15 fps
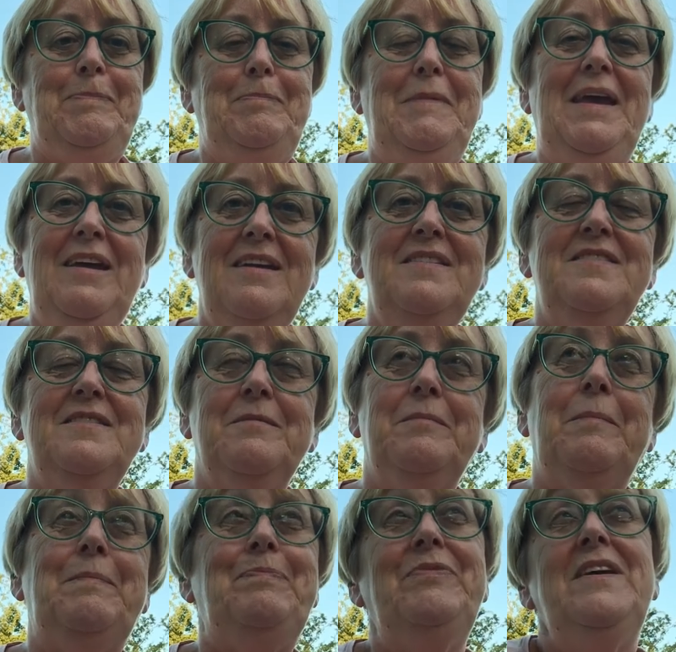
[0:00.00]
Because
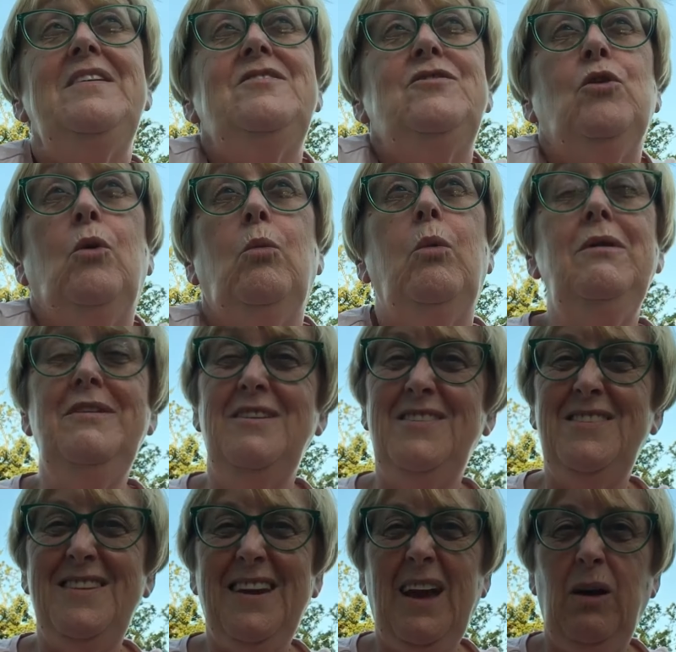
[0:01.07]
they so want
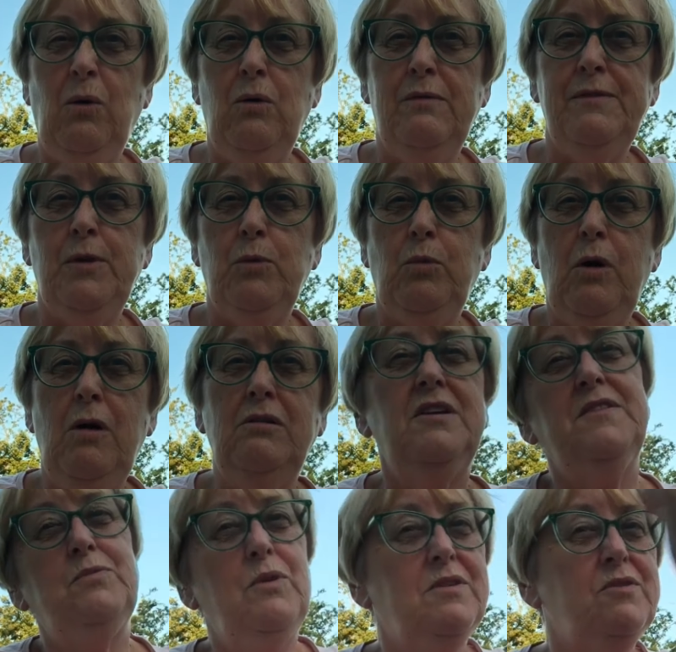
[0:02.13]
us to get over the wall,
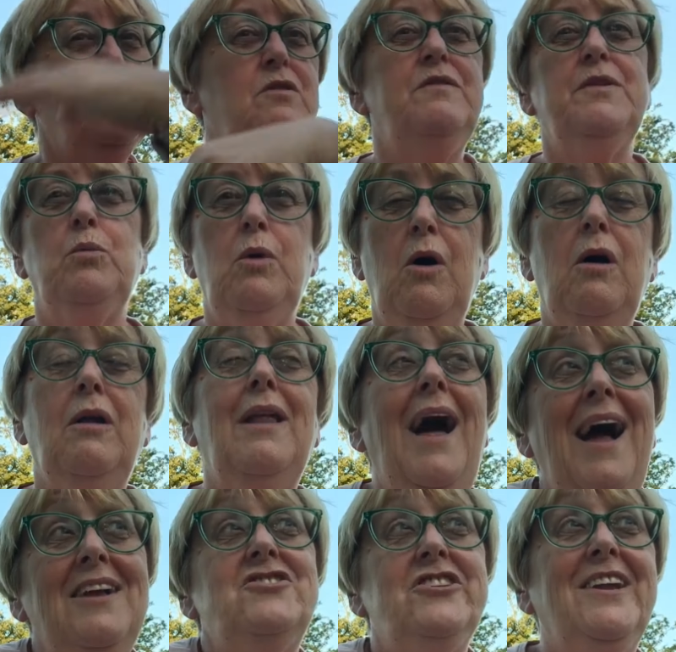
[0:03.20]
because what's over the wall
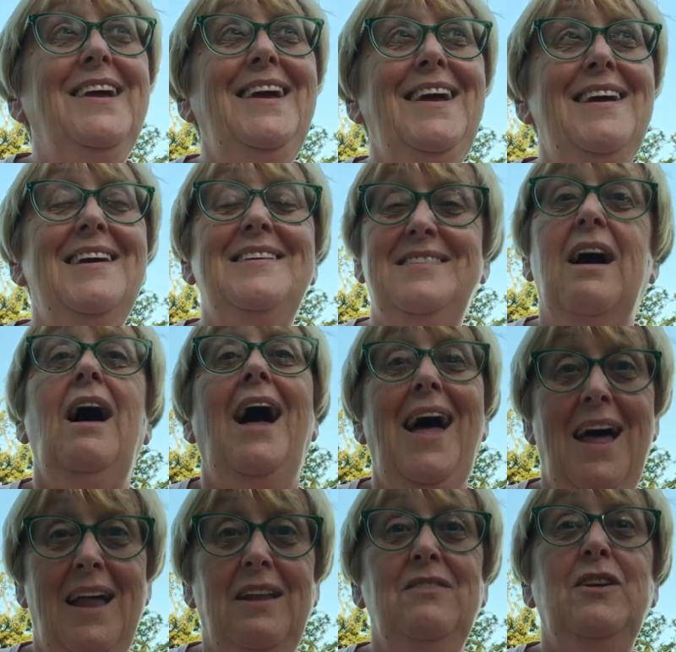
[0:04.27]
actually is a
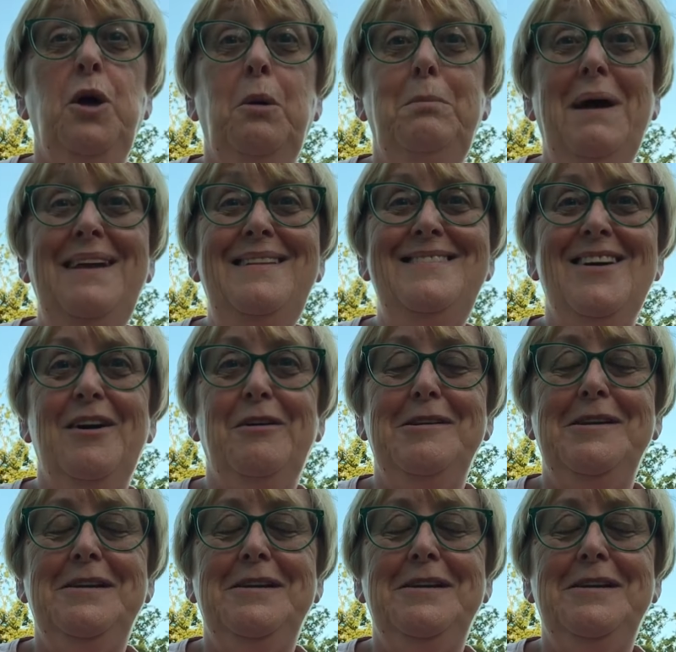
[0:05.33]
hell of a lot better.